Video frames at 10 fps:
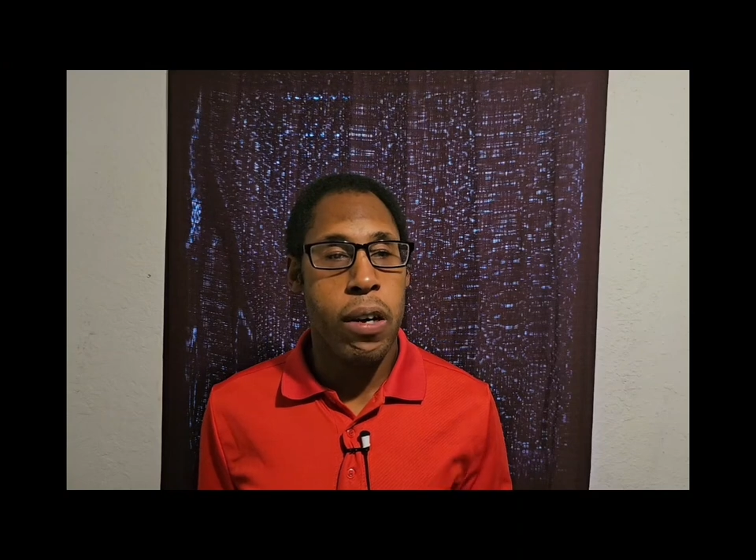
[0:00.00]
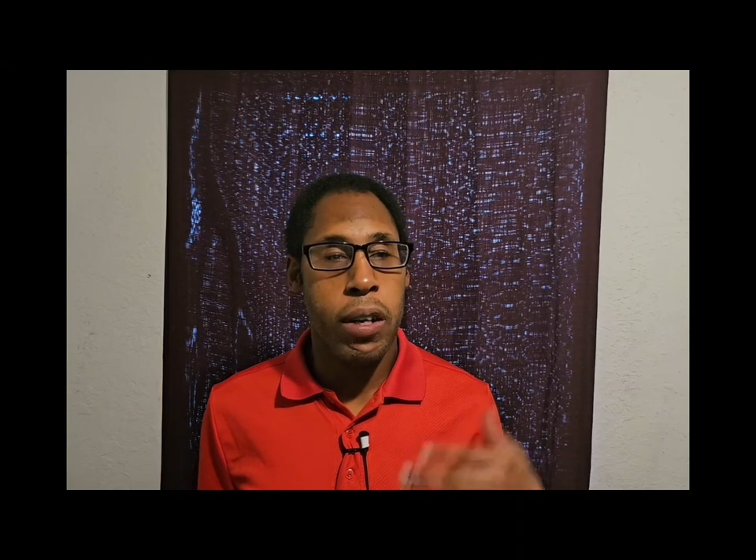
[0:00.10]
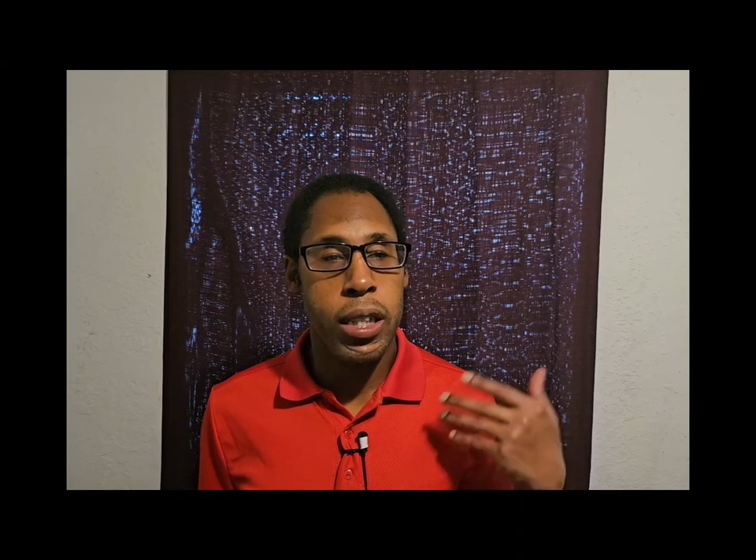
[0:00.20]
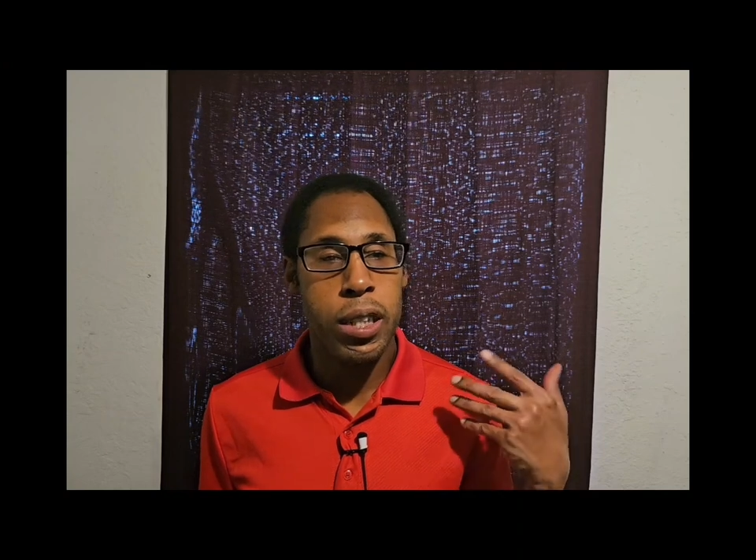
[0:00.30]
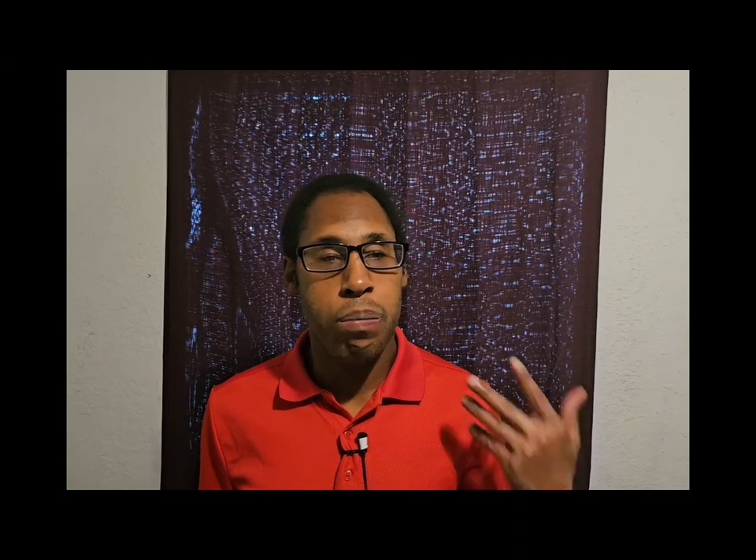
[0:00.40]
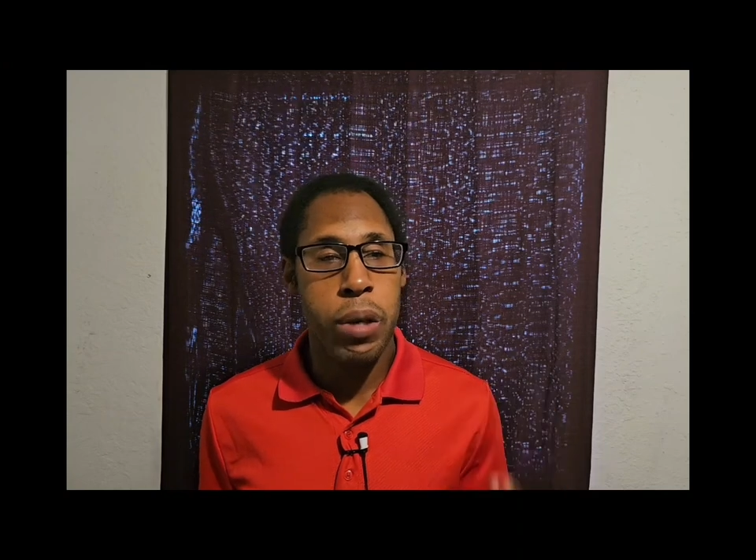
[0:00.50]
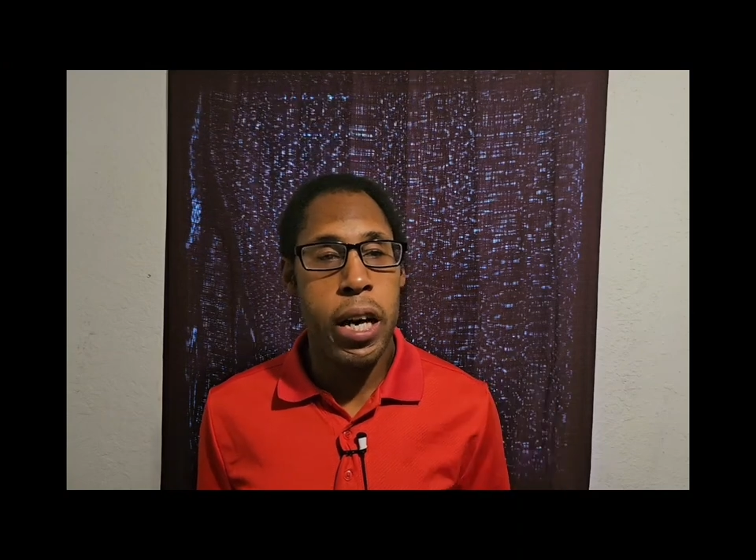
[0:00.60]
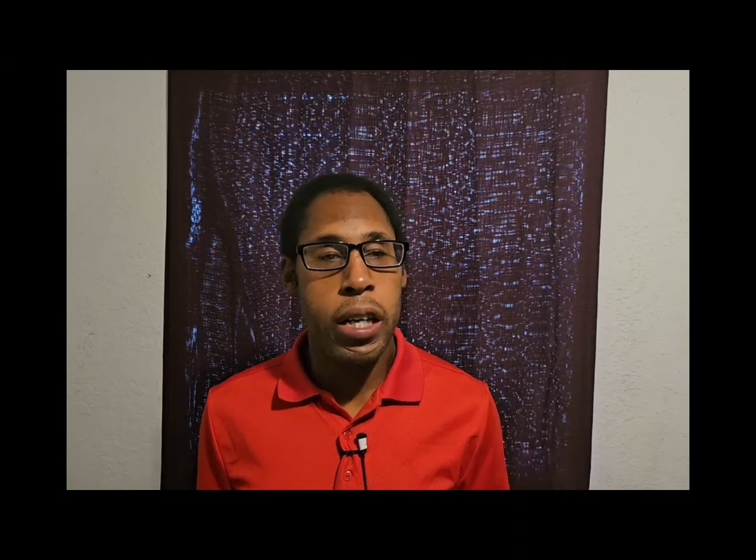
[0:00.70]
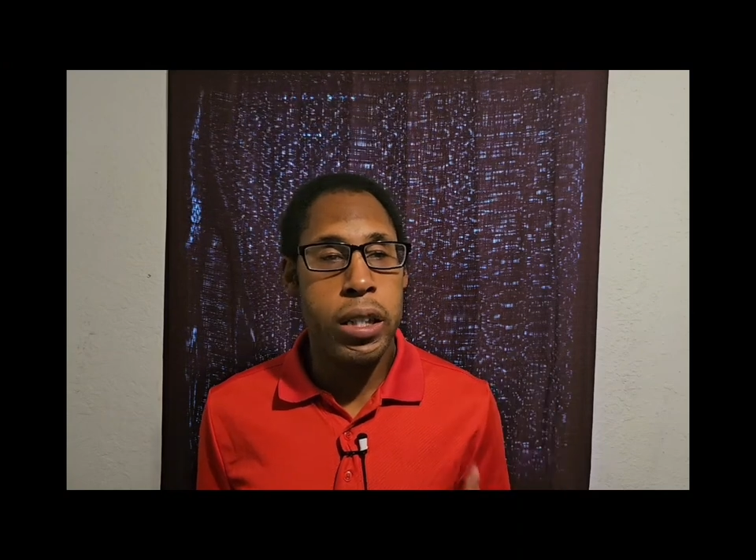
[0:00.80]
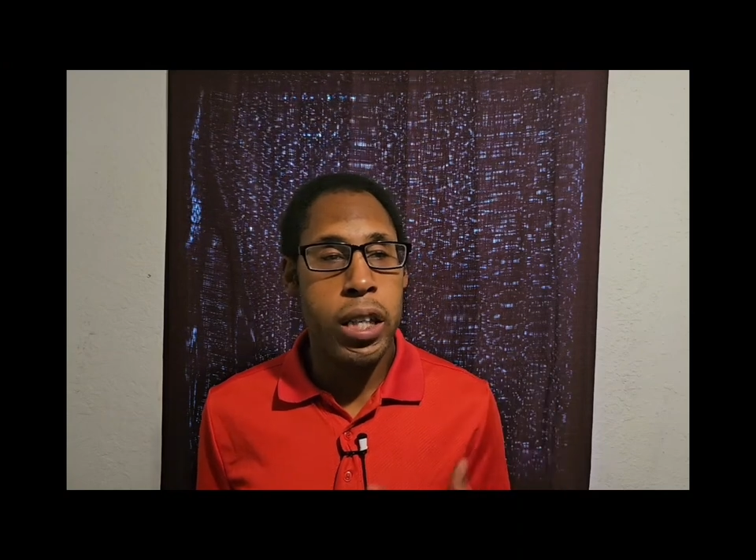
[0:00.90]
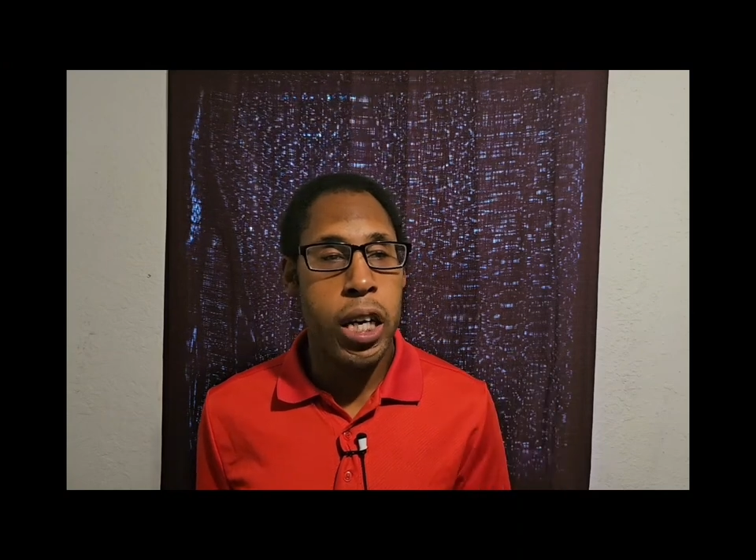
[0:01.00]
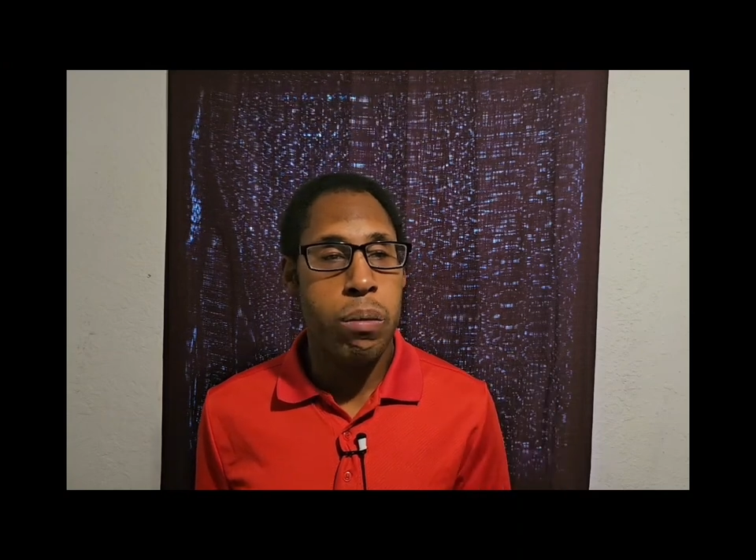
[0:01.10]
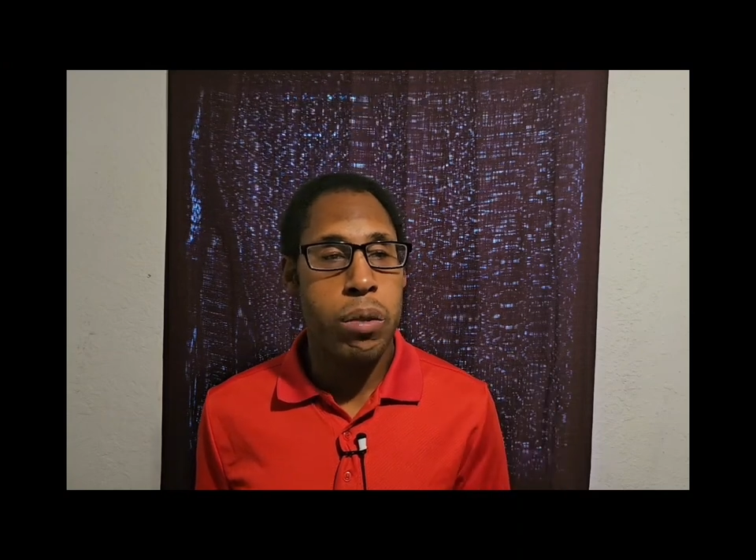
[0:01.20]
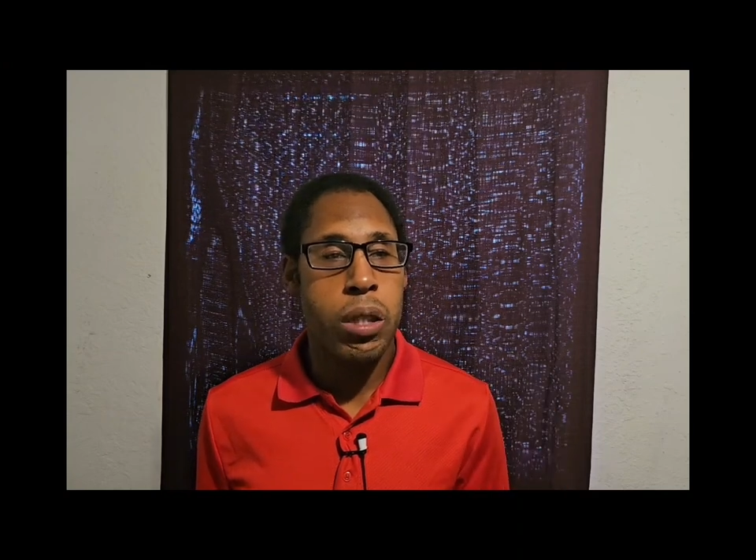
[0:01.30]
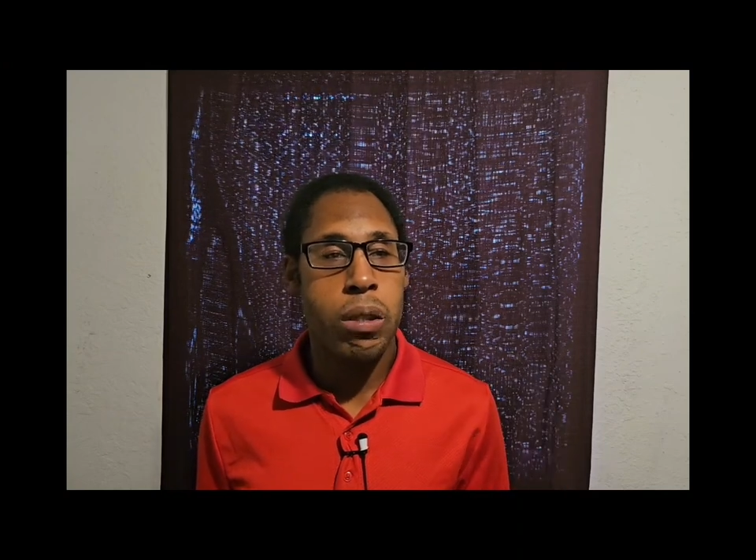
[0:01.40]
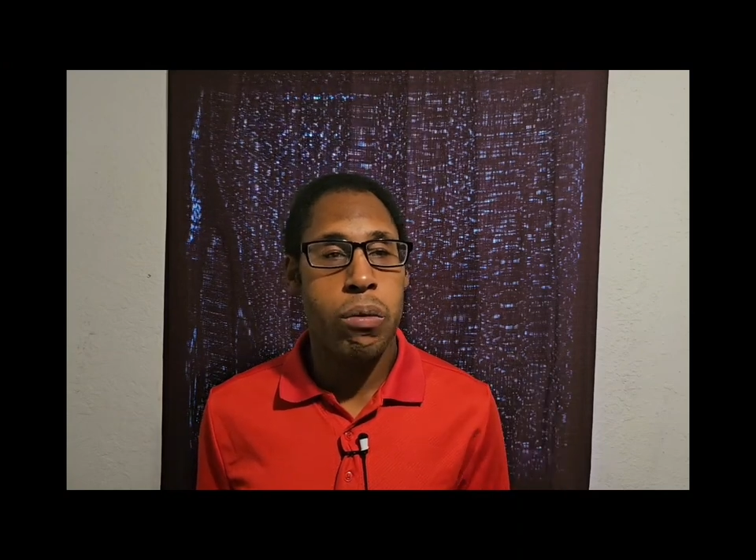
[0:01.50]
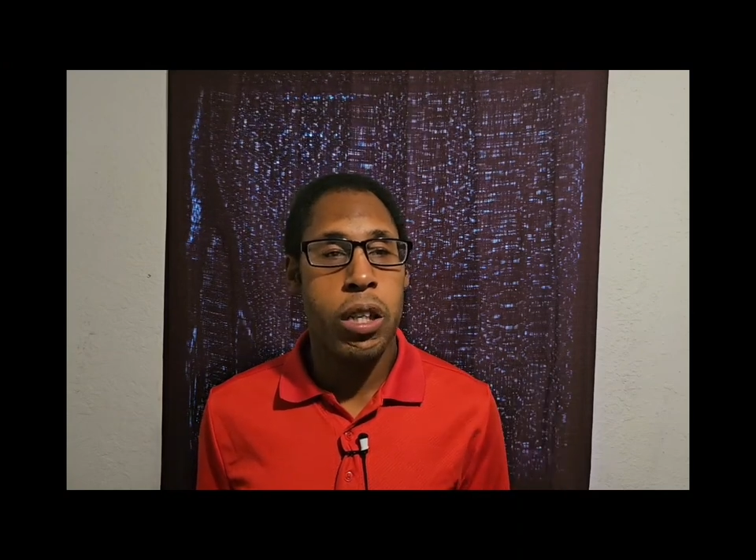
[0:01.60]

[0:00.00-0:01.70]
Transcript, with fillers: now on the back camera